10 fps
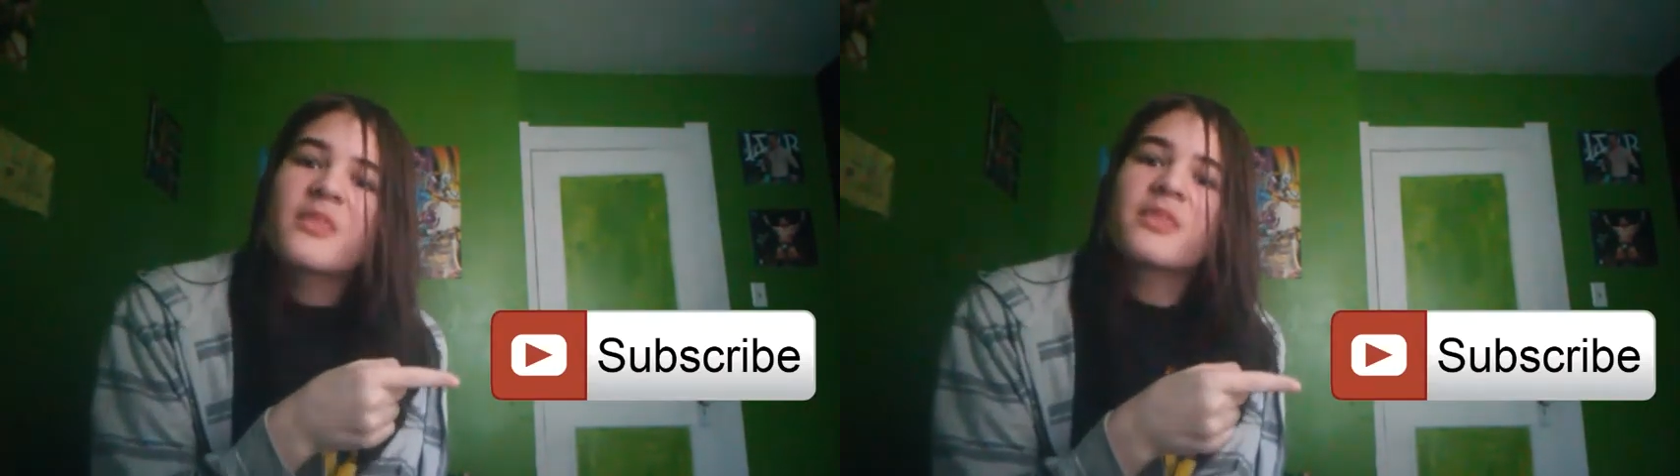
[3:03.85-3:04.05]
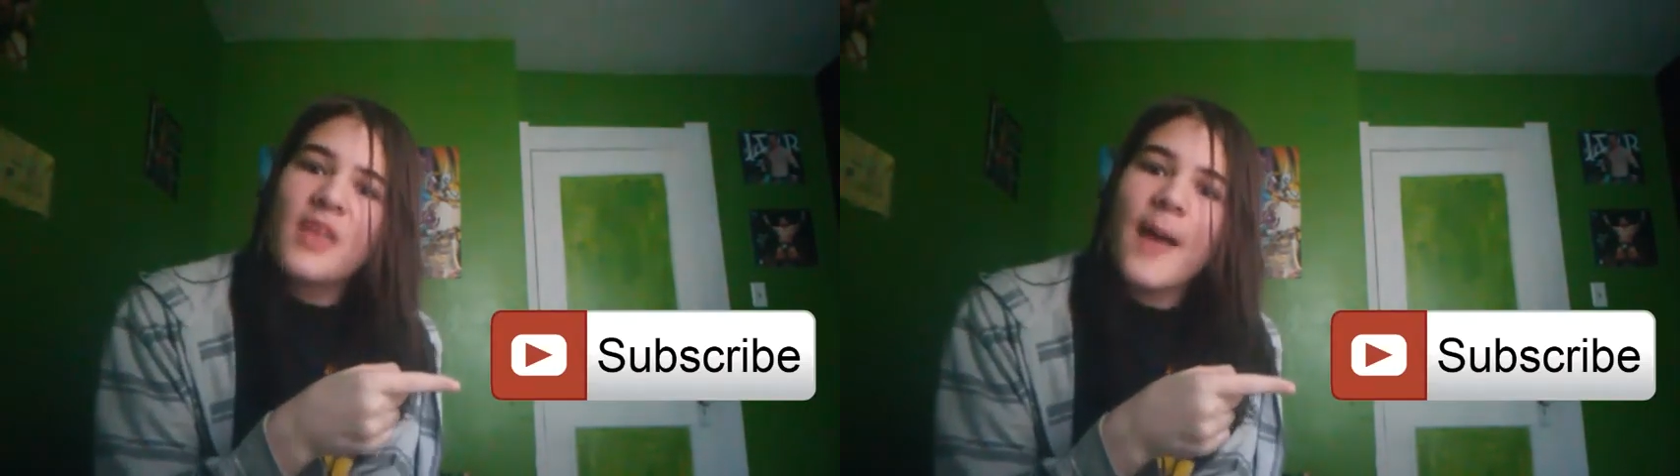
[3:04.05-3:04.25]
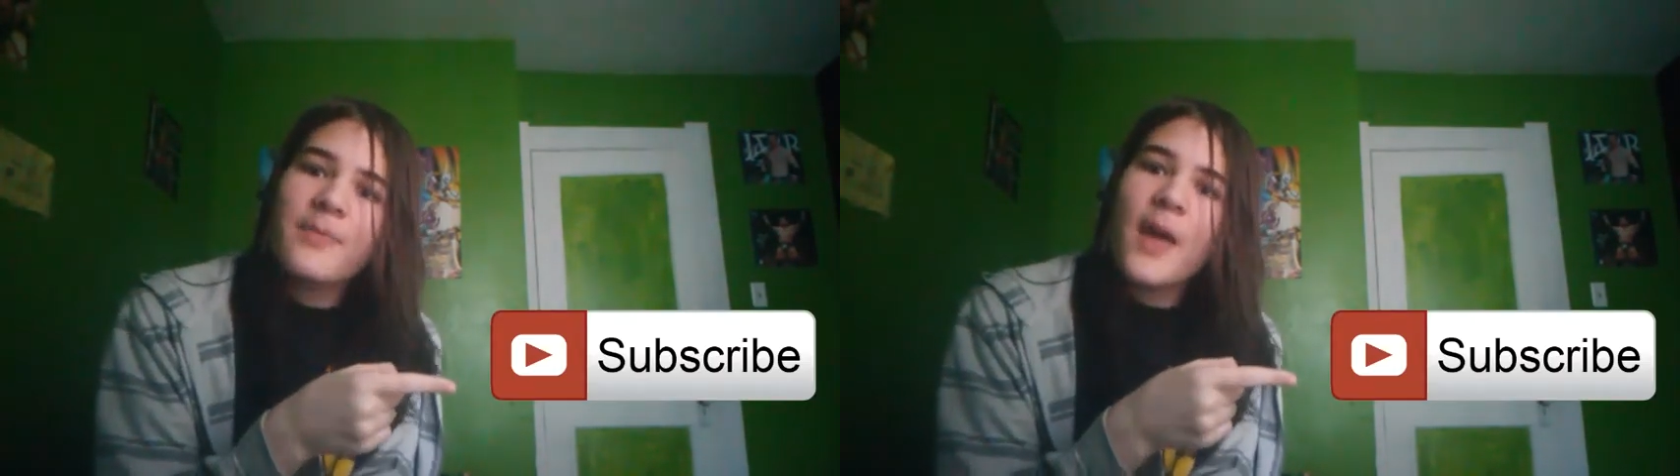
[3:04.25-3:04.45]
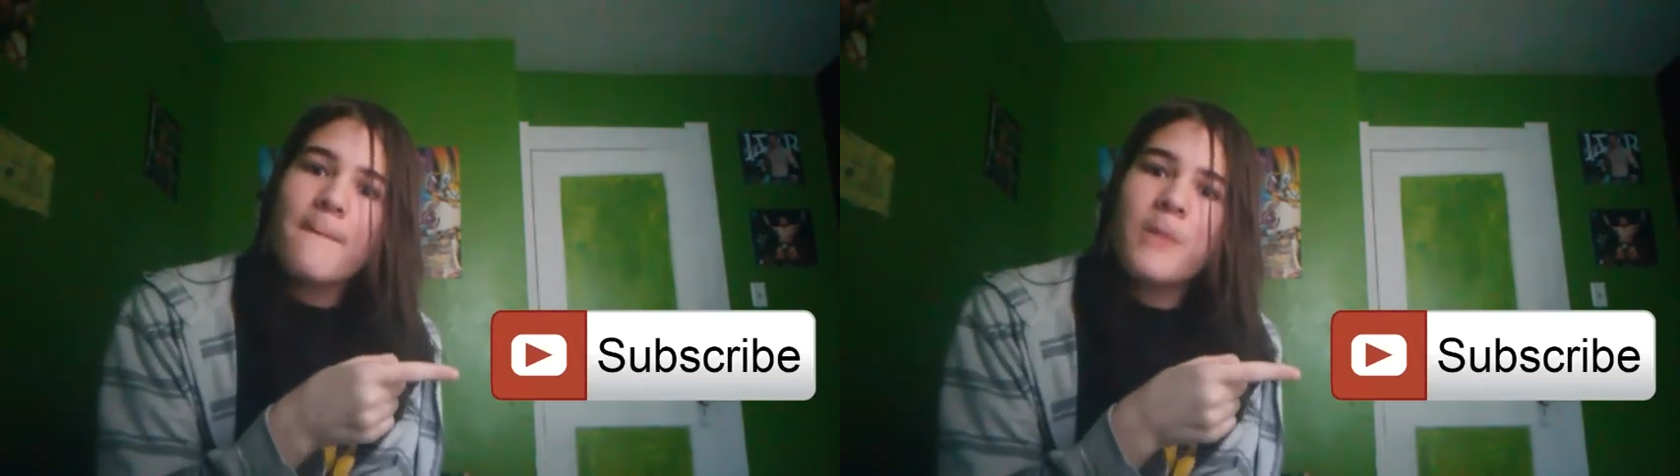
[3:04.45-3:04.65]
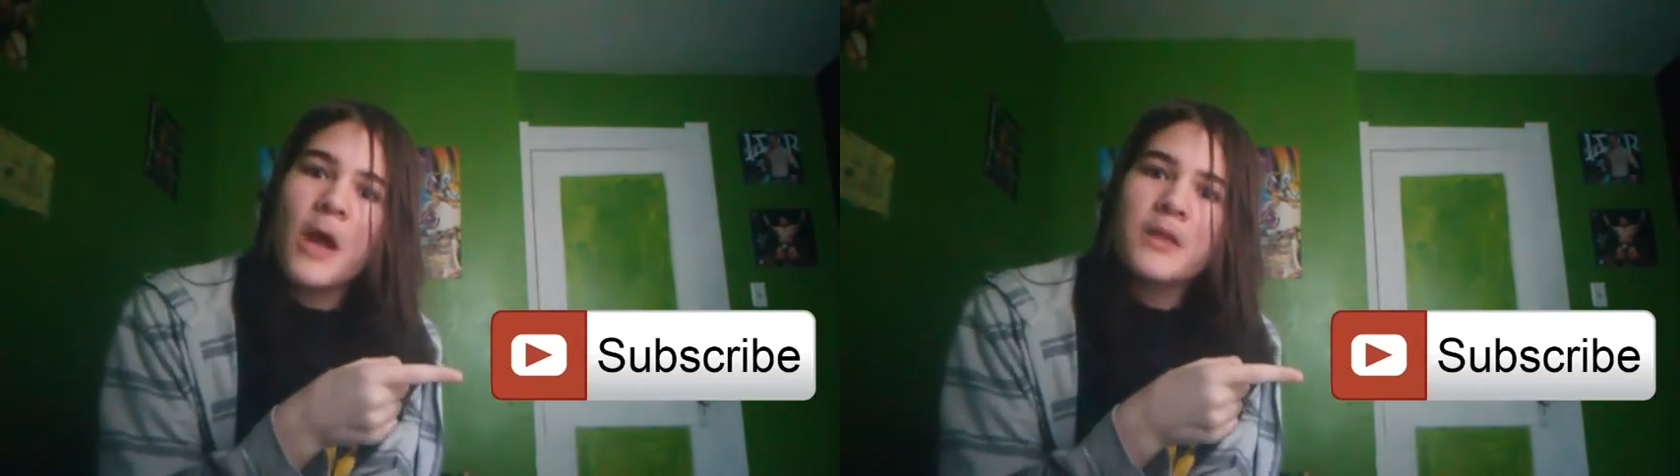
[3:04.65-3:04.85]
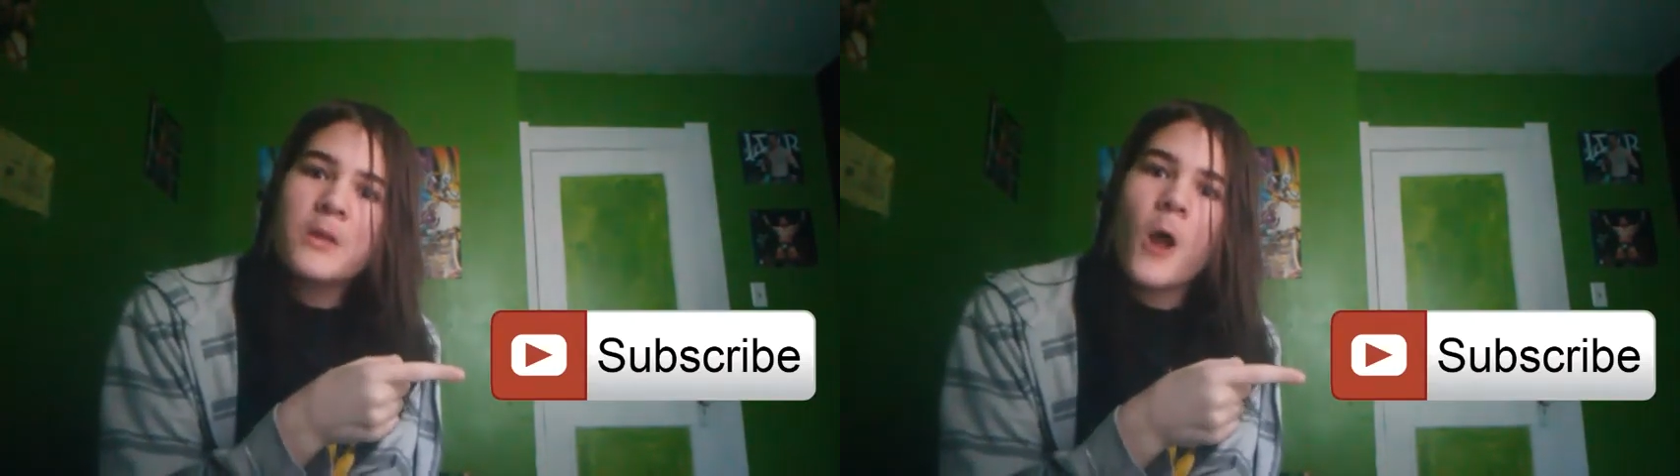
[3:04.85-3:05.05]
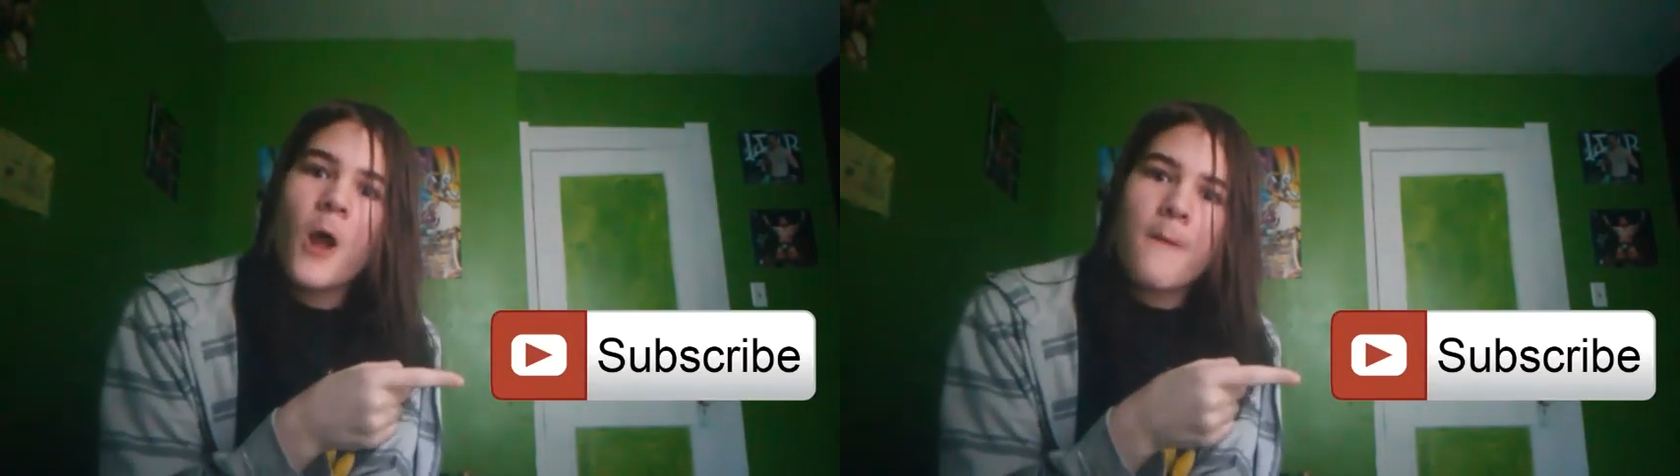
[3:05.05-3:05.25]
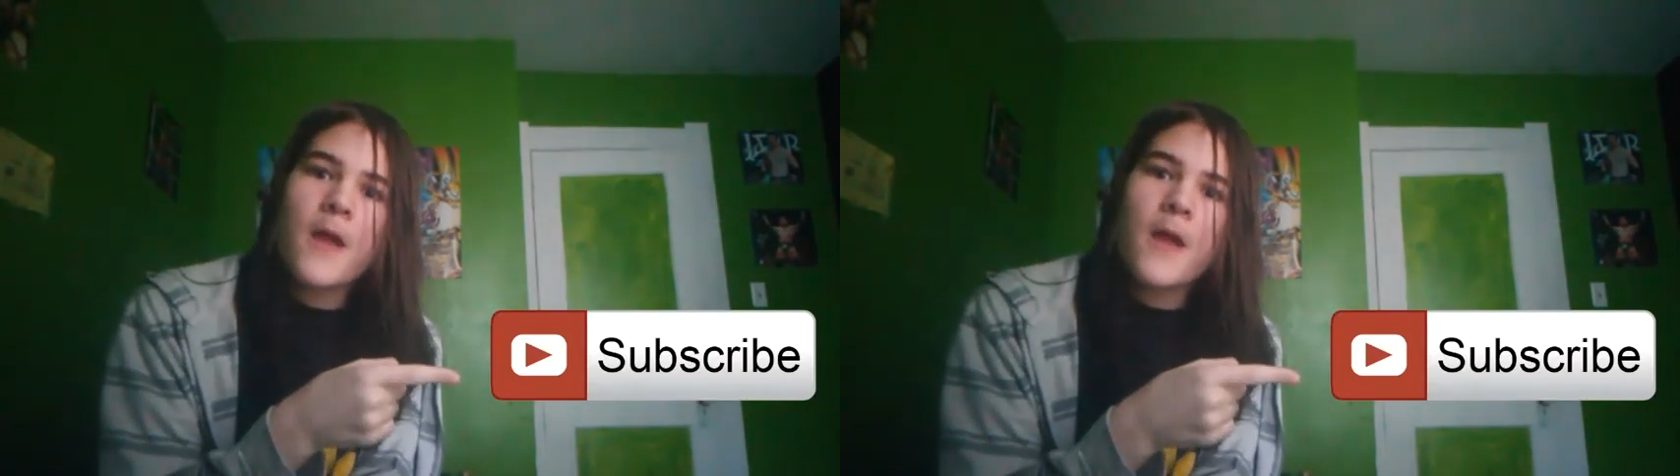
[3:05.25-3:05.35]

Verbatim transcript: Slap that button on